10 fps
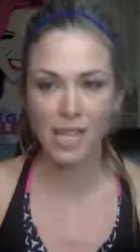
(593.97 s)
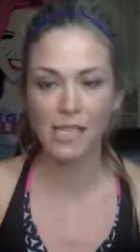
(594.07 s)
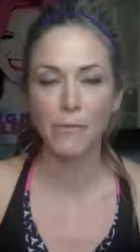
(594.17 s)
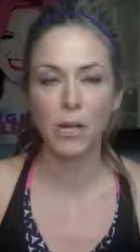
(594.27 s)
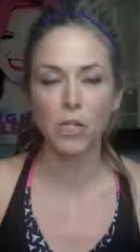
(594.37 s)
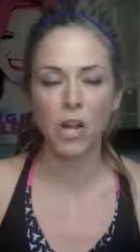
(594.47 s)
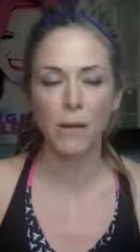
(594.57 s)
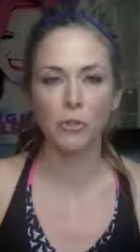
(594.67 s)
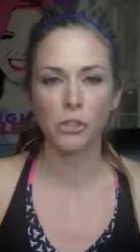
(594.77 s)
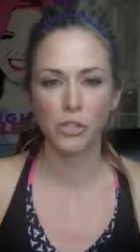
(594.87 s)
I'm gonna talk
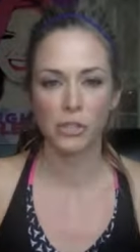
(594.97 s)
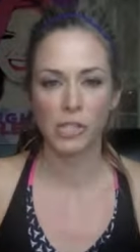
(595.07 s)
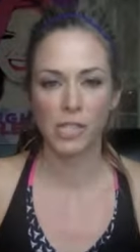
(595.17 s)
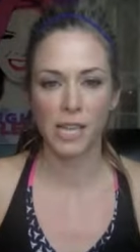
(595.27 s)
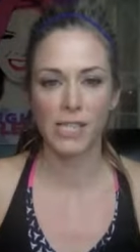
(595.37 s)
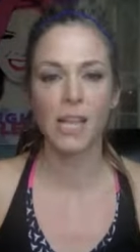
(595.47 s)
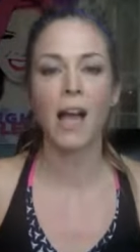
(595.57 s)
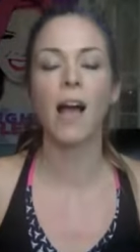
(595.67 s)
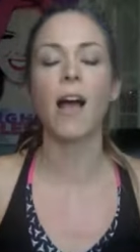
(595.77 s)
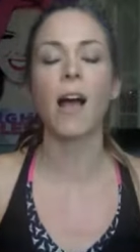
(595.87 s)
about traditional success.
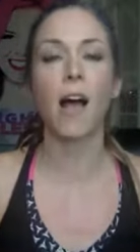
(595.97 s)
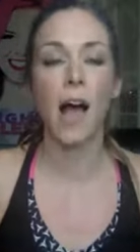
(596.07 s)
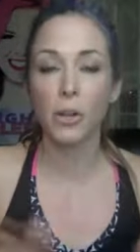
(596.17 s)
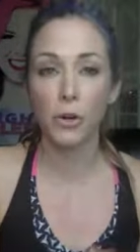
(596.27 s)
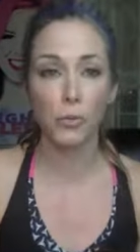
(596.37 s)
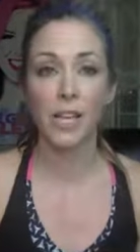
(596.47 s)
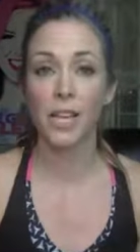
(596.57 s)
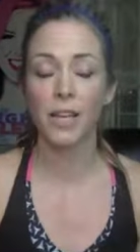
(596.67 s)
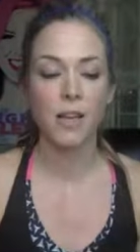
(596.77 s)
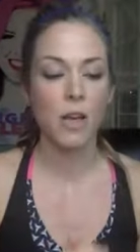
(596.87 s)
I
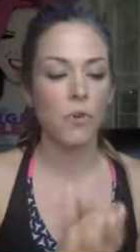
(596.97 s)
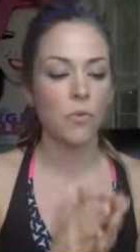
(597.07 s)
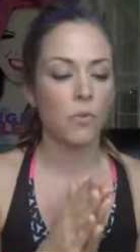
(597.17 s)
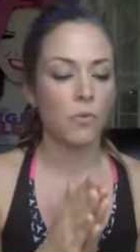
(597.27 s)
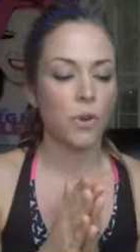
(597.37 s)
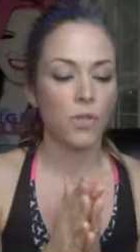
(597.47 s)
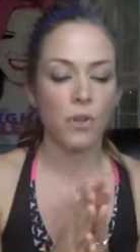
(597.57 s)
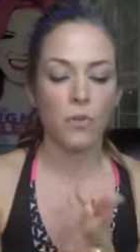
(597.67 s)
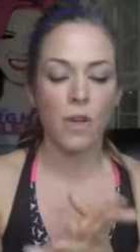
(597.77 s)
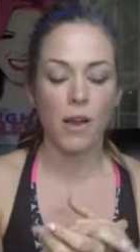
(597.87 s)
agree with
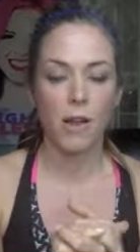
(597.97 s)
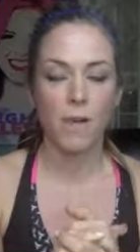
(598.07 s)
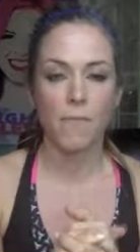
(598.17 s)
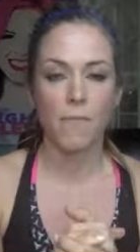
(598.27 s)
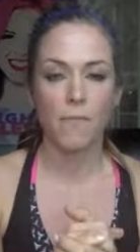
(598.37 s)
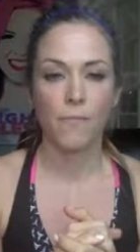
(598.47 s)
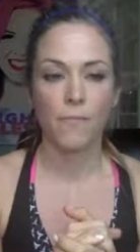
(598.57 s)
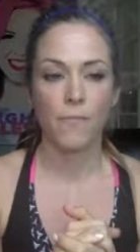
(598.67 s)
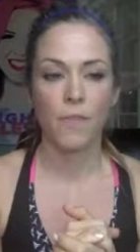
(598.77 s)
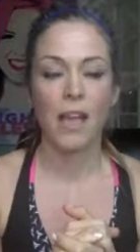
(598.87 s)
you that um,
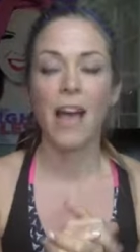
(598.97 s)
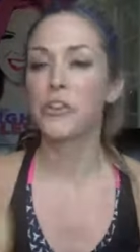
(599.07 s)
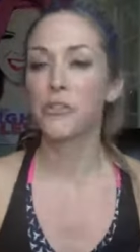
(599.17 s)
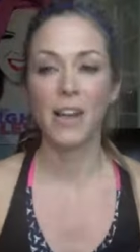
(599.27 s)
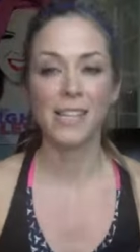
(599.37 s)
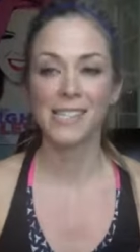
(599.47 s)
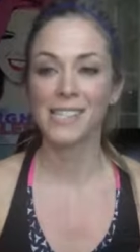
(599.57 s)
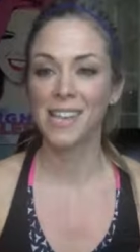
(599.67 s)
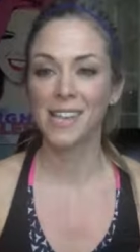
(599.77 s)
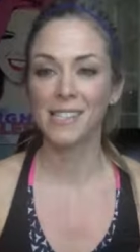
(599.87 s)
how you define
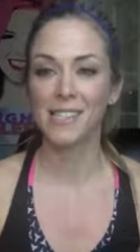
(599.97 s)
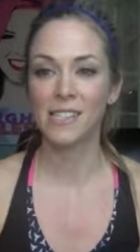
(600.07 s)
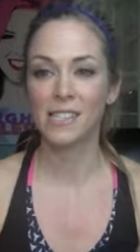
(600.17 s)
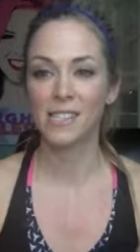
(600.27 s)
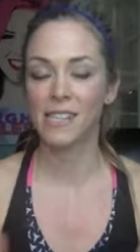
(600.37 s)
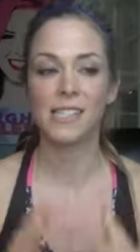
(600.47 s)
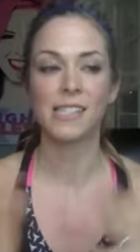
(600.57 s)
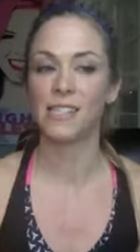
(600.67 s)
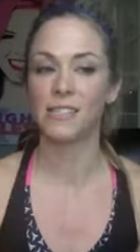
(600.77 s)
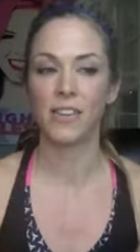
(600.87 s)
success success is
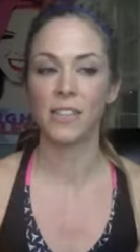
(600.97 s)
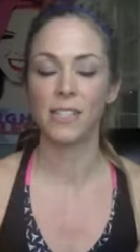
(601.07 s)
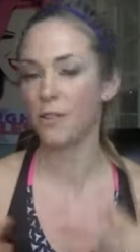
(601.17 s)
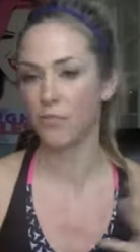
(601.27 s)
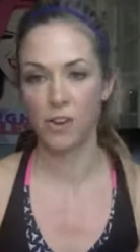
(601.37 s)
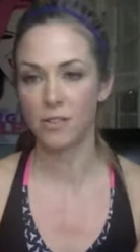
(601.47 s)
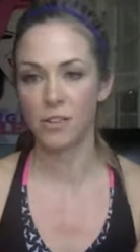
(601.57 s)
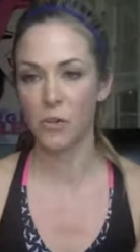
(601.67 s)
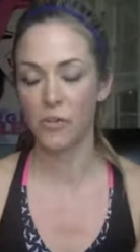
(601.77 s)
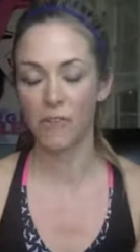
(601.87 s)
just is different, you
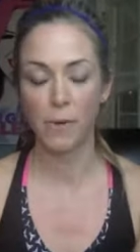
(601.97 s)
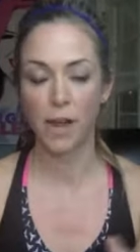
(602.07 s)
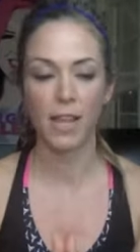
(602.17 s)
know, for everybody.